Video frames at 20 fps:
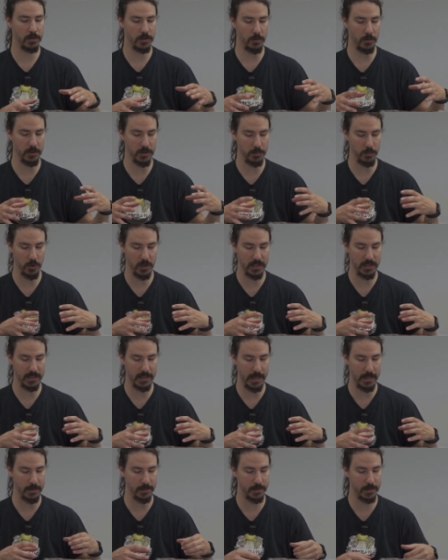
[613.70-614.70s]
so it's more
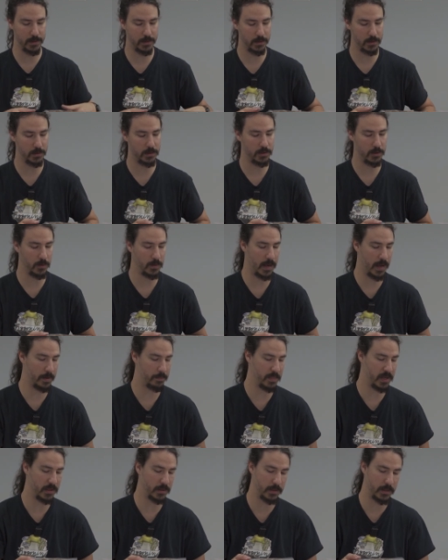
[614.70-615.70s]
dense. So that
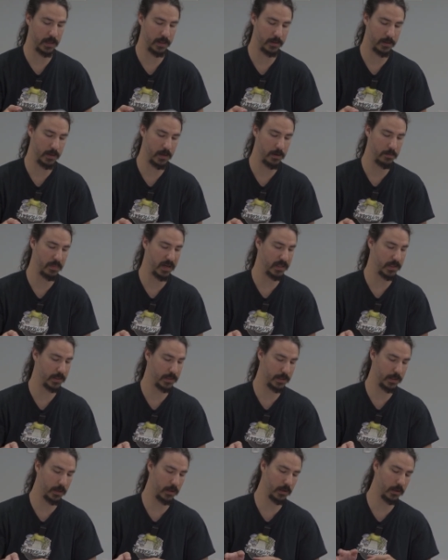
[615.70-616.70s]
means that the
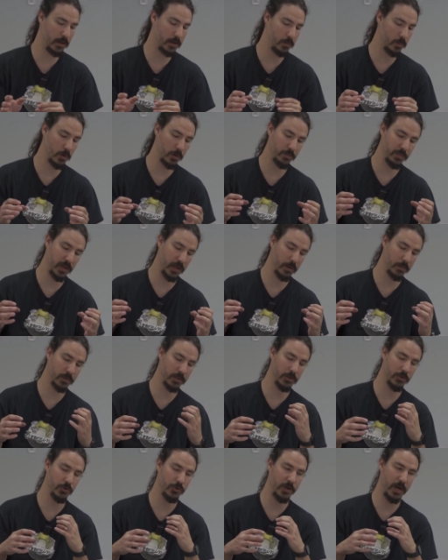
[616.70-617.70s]
mycelium will be able
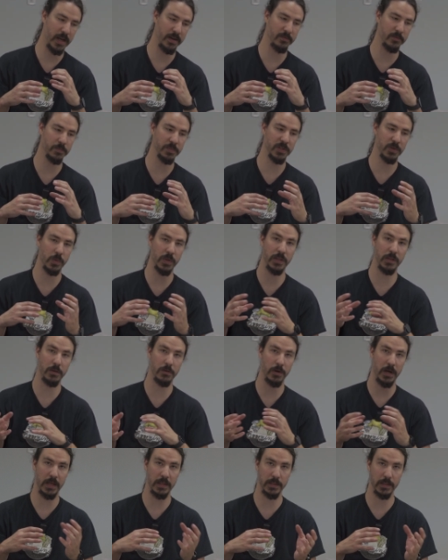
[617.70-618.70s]
to travel between the
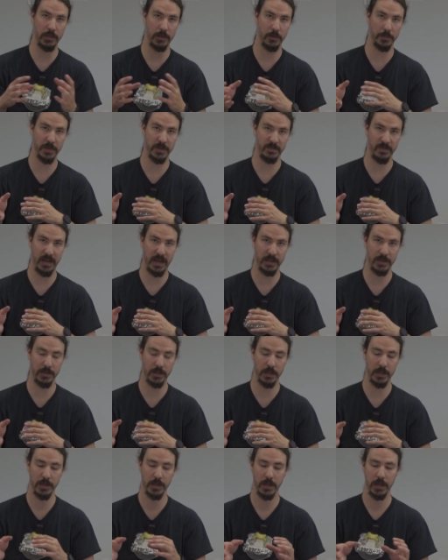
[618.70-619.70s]
grains a little bit
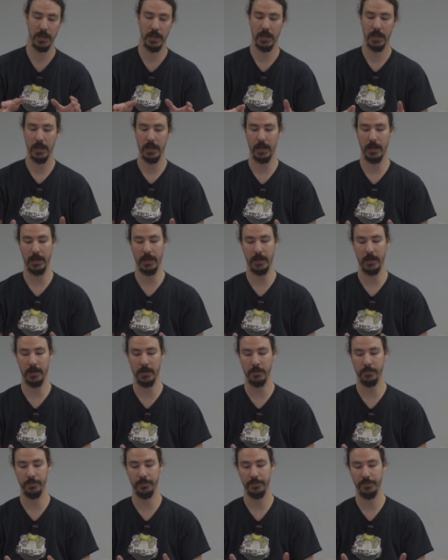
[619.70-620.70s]
faster.
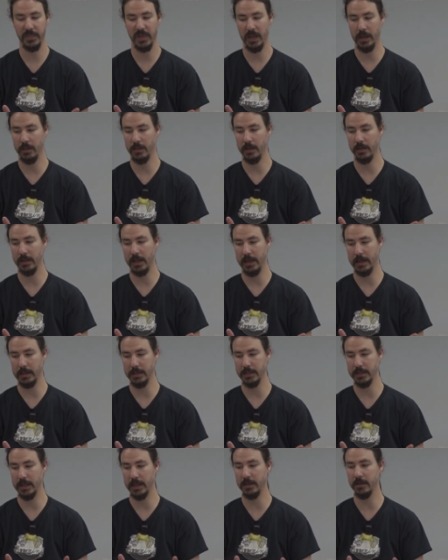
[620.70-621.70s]
Um, and then, like I
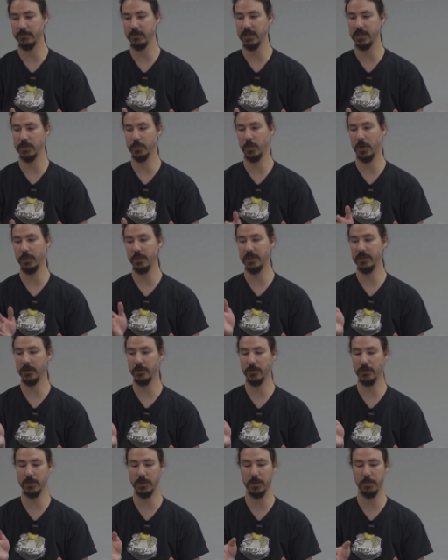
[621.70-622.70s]
said, the reason why we
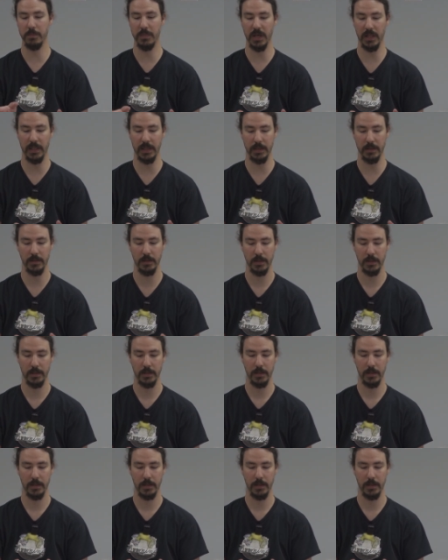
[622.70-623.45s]
don't use the millet